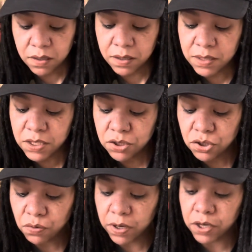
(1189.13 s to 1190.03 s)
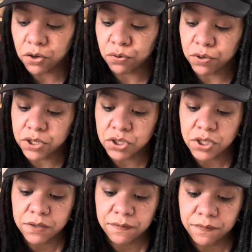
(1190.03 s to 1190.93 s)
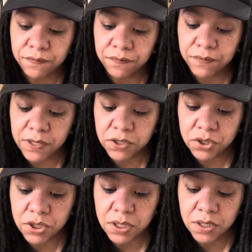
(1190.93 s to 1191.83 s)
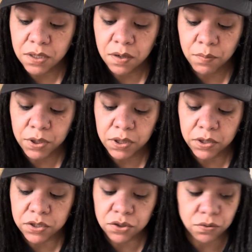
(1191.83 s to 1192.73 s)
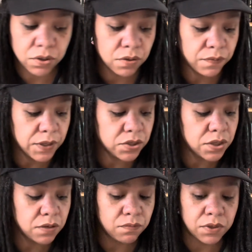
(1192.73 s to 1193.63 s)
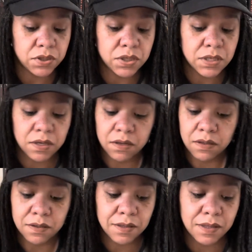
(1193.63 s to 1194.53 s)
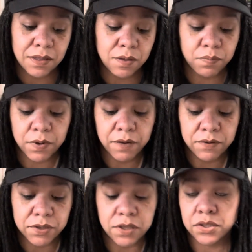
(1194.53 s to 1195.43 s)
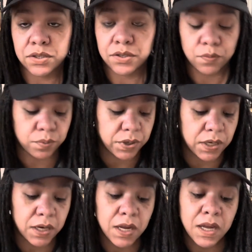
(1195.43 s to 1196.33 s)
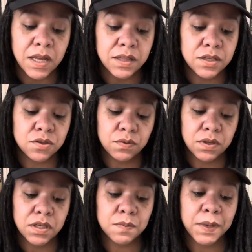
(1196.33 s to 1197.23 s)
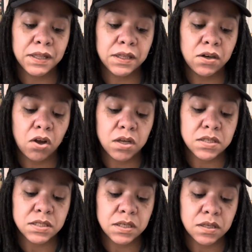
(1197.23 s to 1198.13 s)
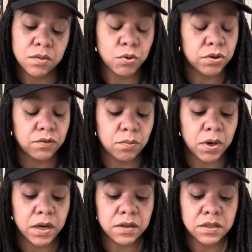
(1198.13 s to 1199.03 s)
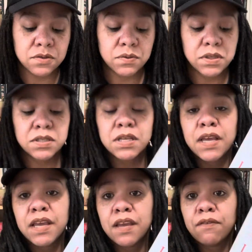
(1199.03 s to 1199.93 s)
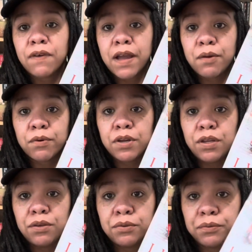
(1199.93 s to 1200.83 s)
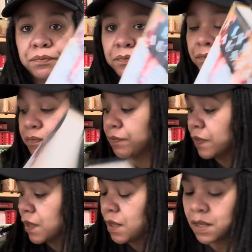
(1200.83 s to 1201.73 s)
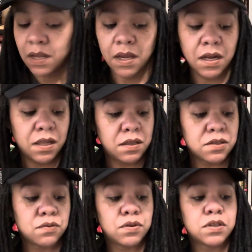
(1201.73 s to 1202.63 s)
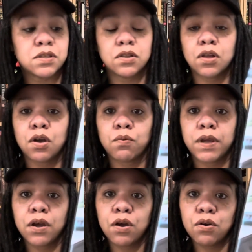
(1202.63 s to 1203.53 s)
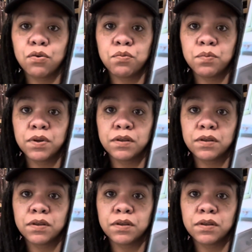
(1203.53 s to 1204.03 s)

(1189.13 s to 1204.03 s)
These two are Christian fiction, but they're historical fiction, which the covers are just so pretty. This one is by Lynn Austin. Both of them are. This one is If I Were You. And then this one is Long Way Home.